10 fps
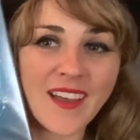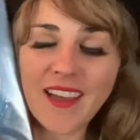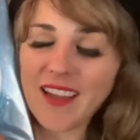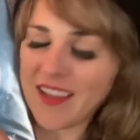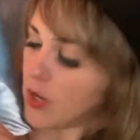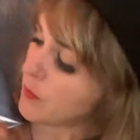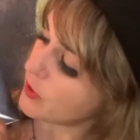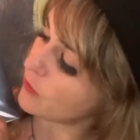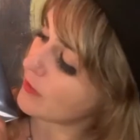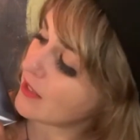I hope that you
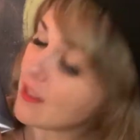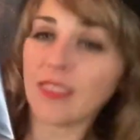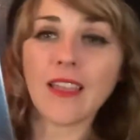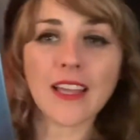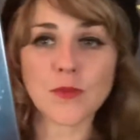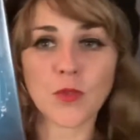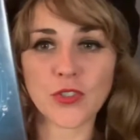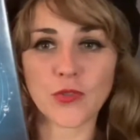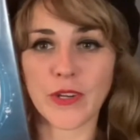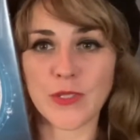read lots more
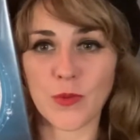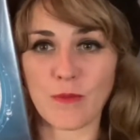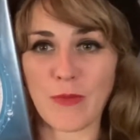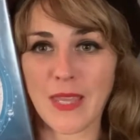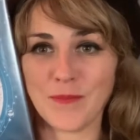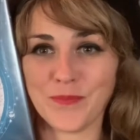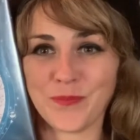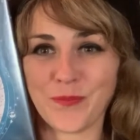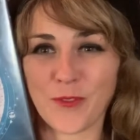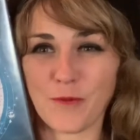stories with me.
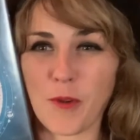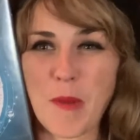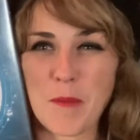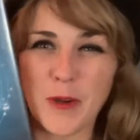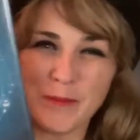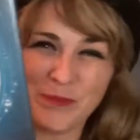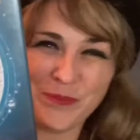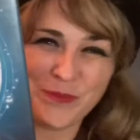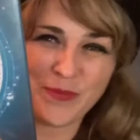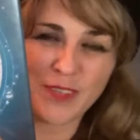Remember,
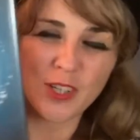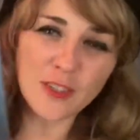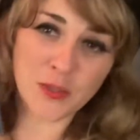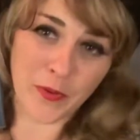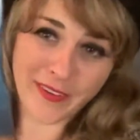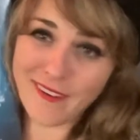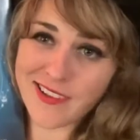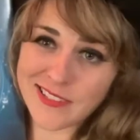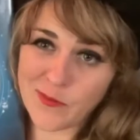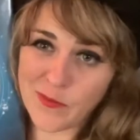girls are pretty
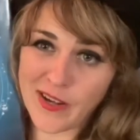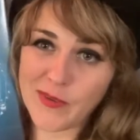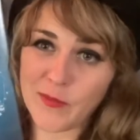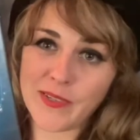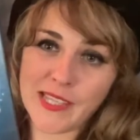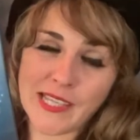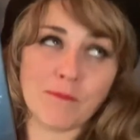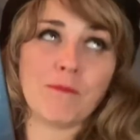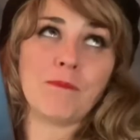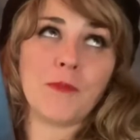awesome, right? We
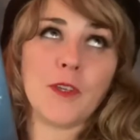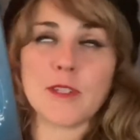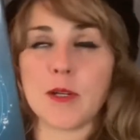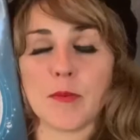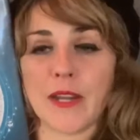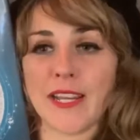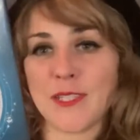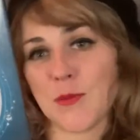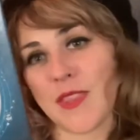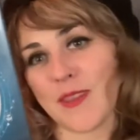use our brains,
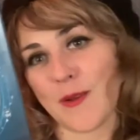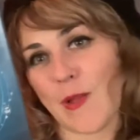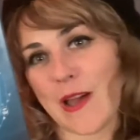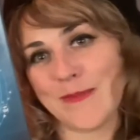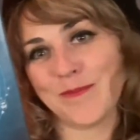we think a lot.